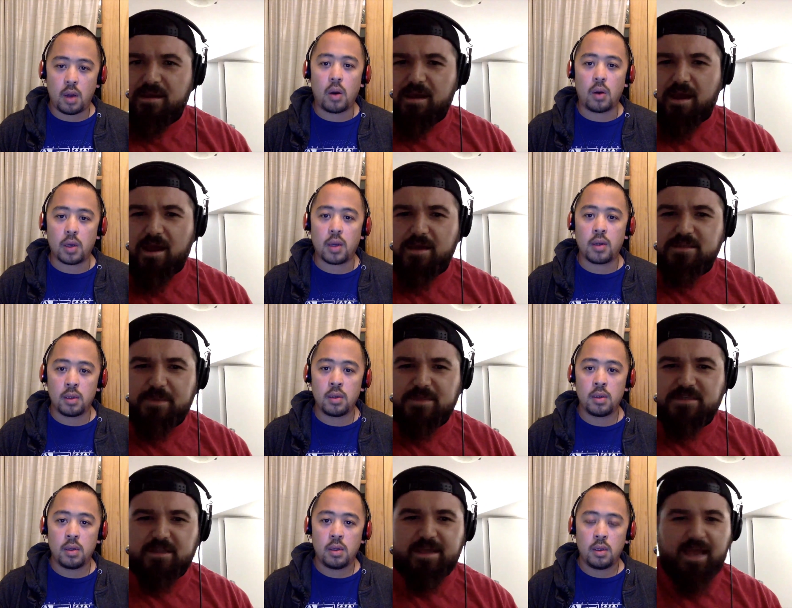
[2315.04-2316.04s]
Speaker 1: Oh, okay. Is
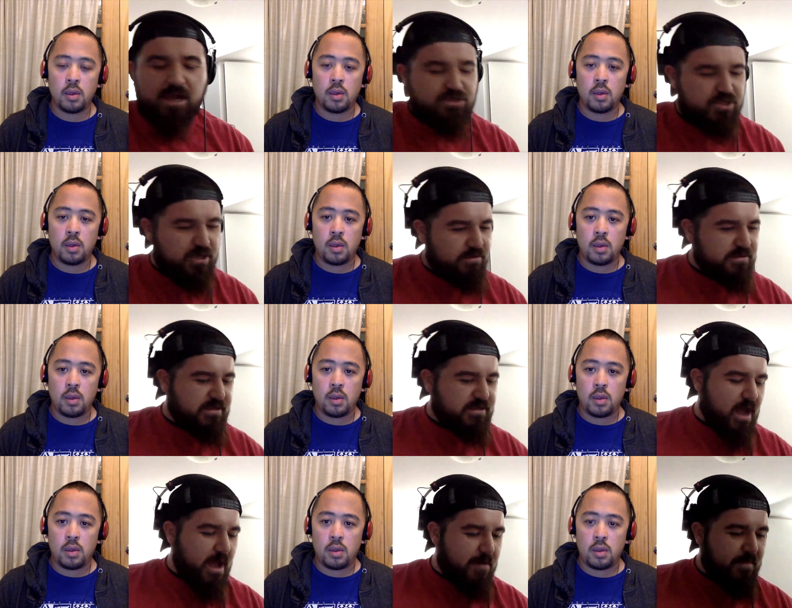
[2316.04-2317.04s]
basically how she goes.
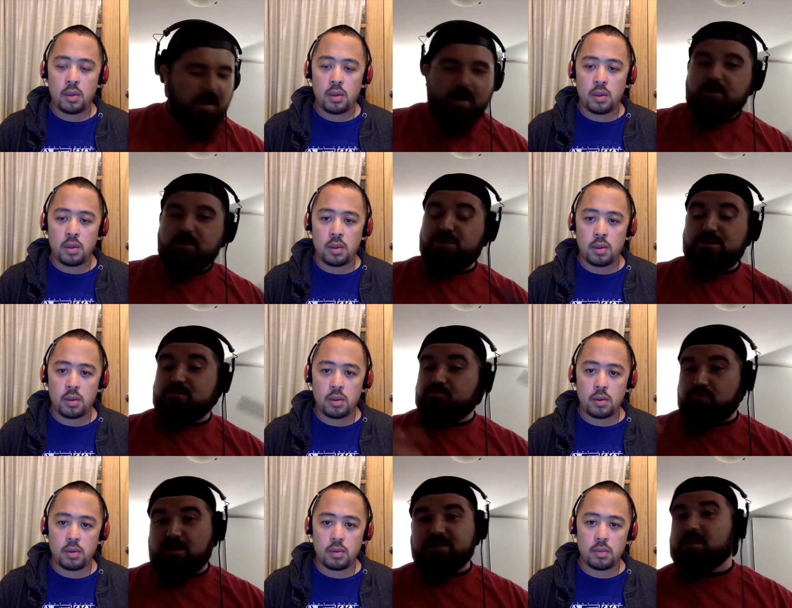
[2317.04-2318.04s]
She's
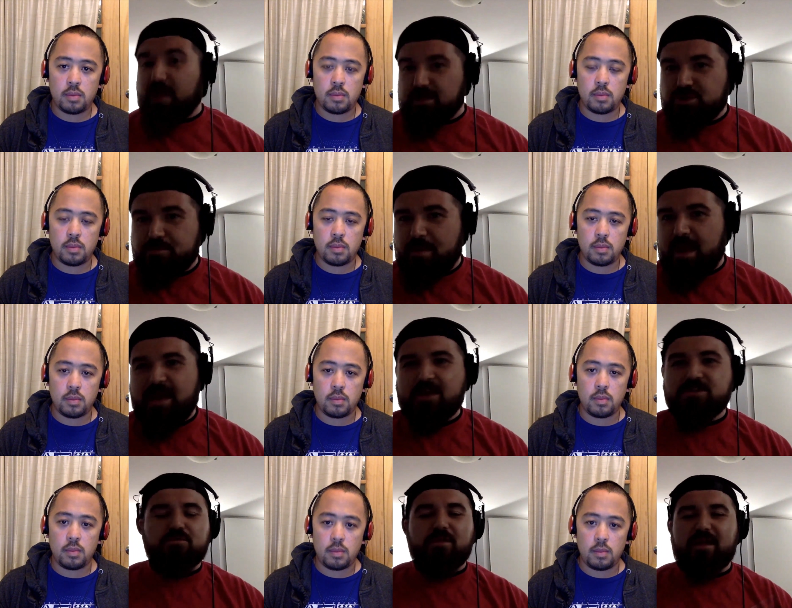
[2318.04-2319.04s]
wrestling a lot in Japan.
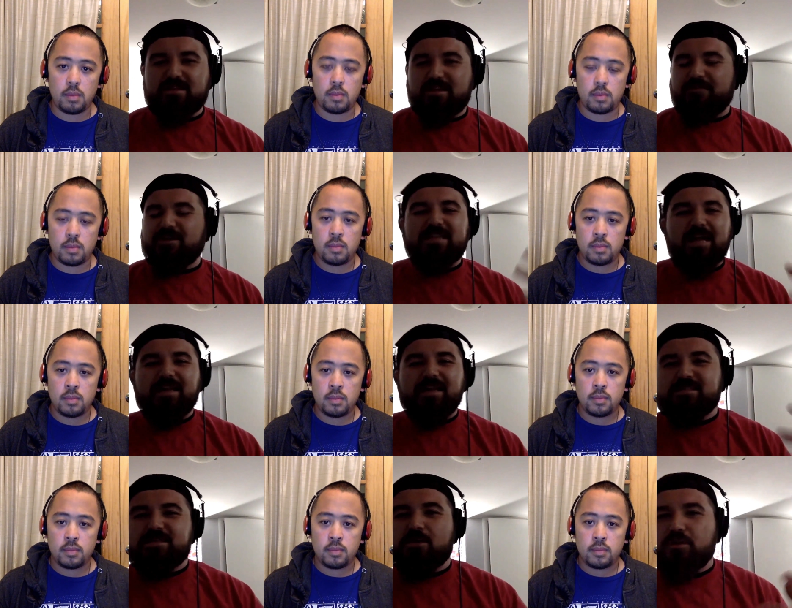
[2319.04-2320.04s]
She's doing a lot of stuff. It's not
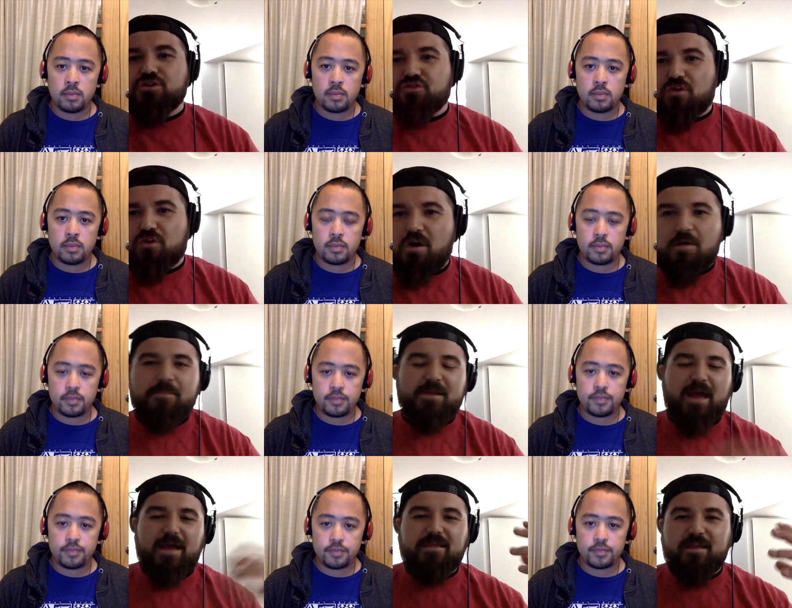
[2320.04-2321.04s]
necessarily a draw,
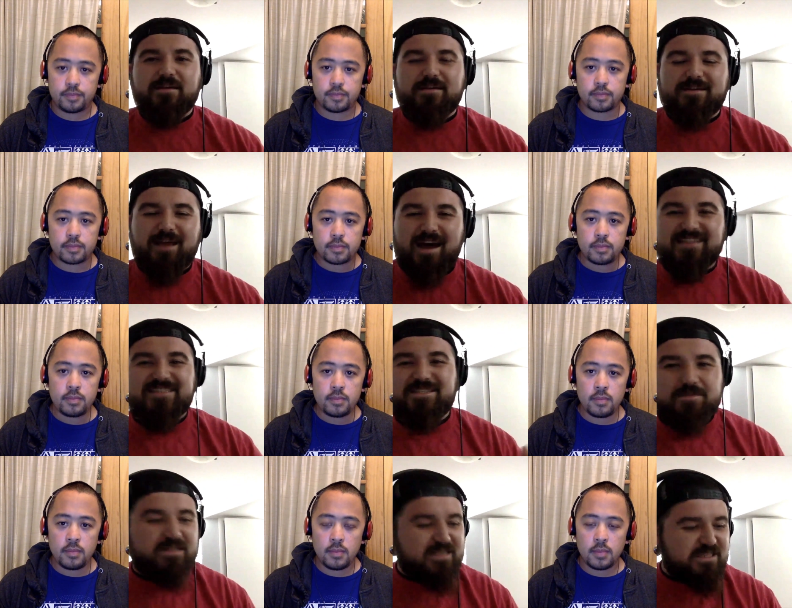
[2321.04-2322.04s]
but I think, honestly,
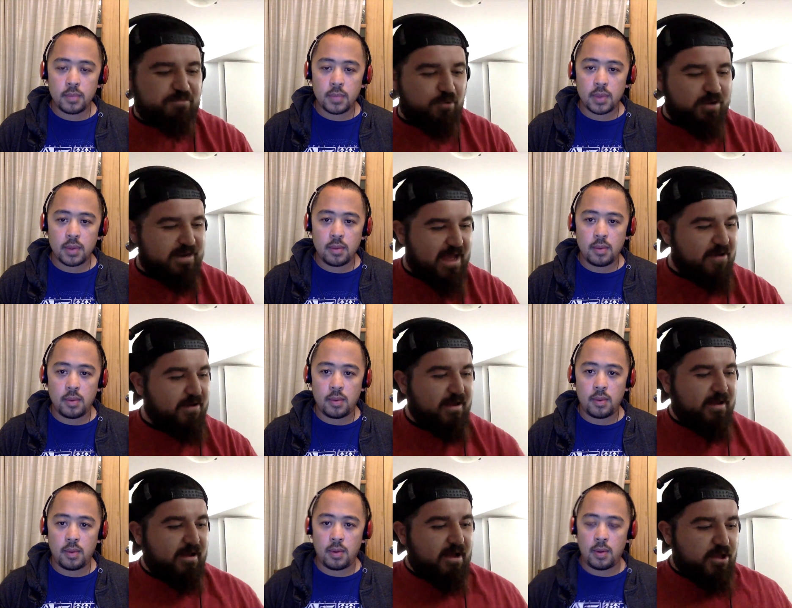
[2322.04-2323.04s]
Jamie, at this point now,
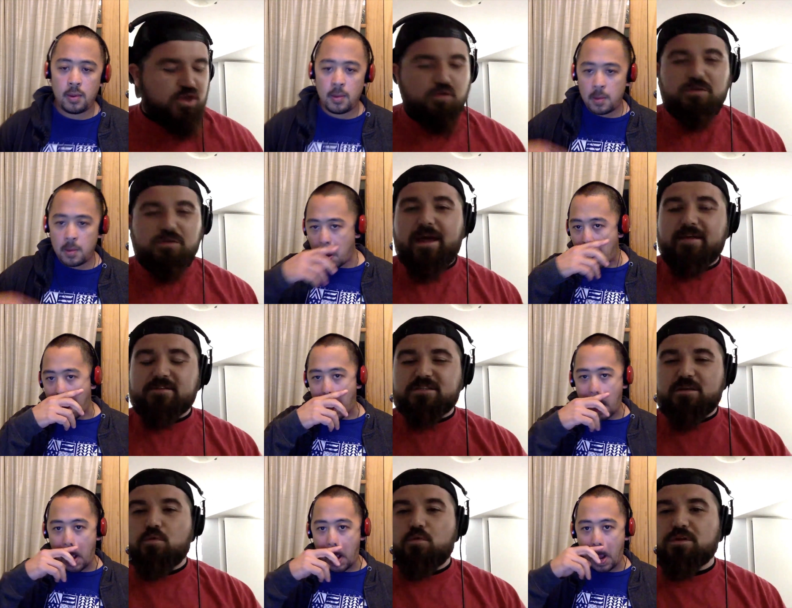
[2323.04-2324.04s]
you let
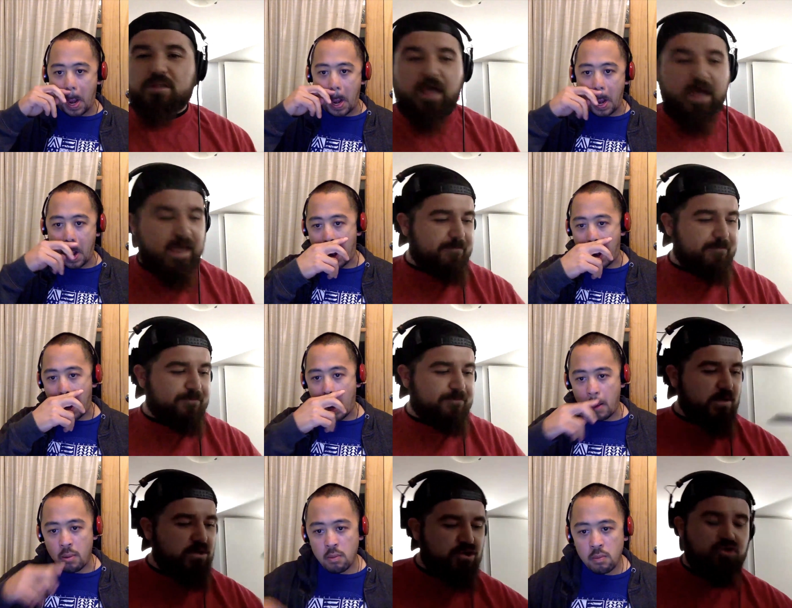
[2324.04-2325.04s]
someone like
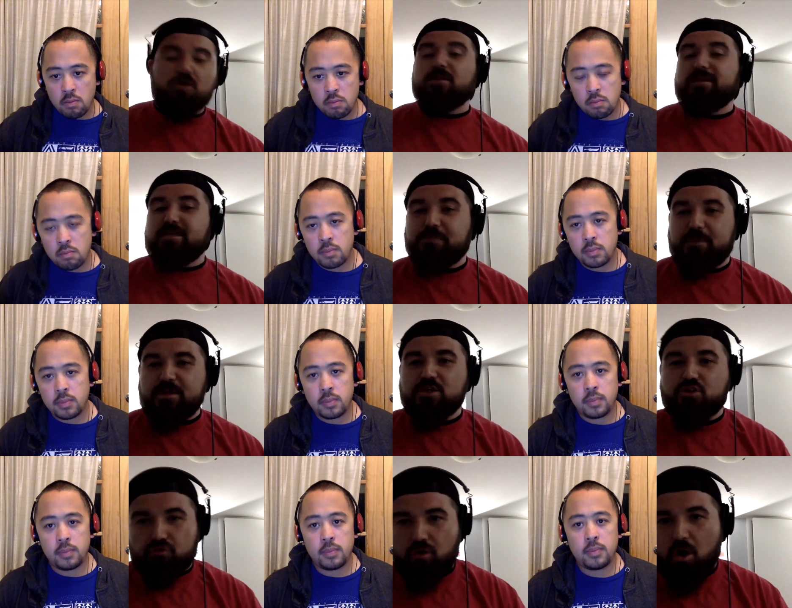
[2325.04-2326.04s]
Charlize be
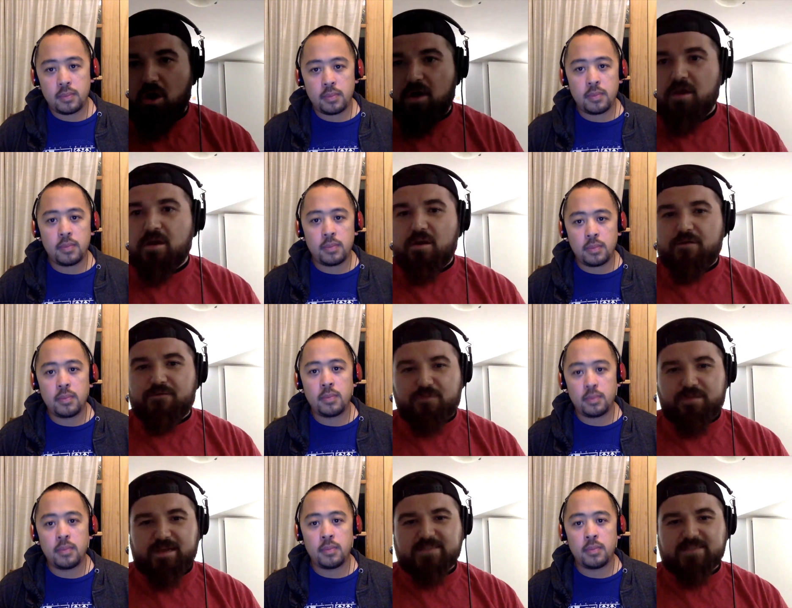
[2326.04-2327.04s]
the draw
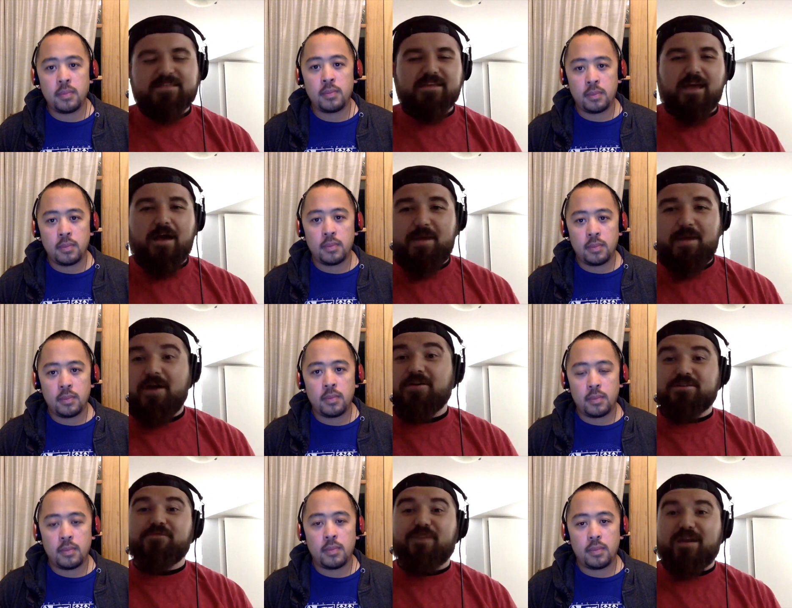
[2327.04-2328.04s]
for this. I
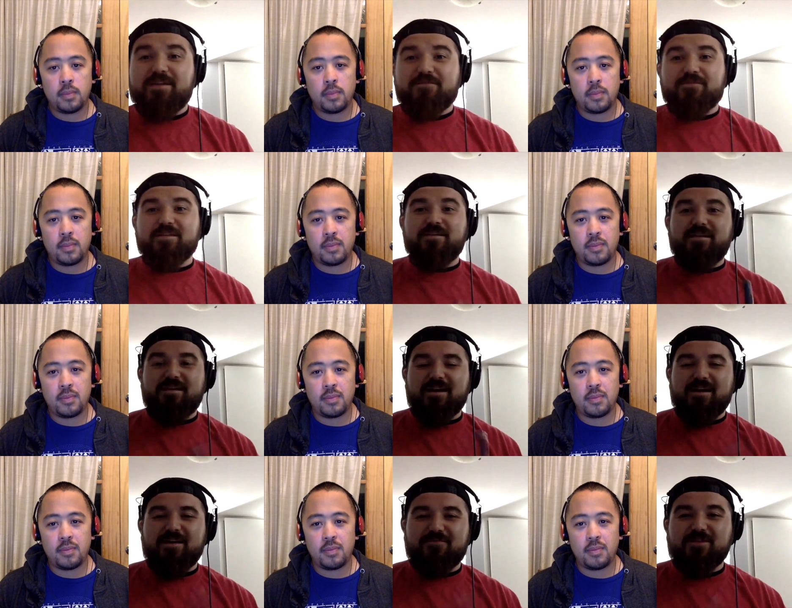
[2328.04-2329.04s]
also find it
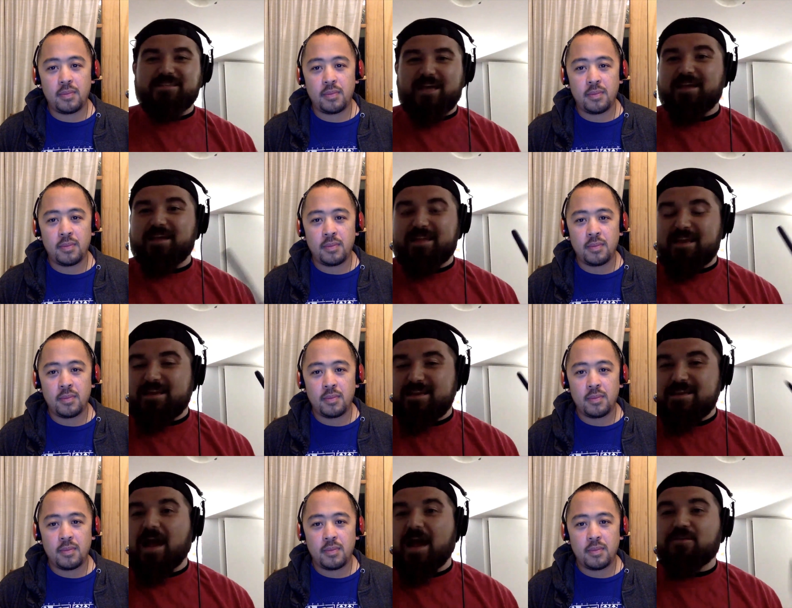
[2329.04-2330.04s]
really, really telling that
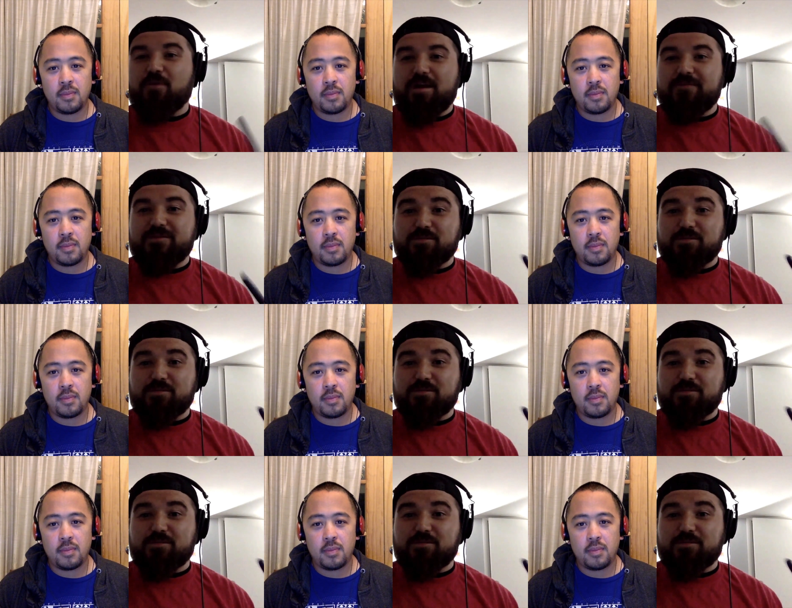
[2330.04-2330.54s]
neither one of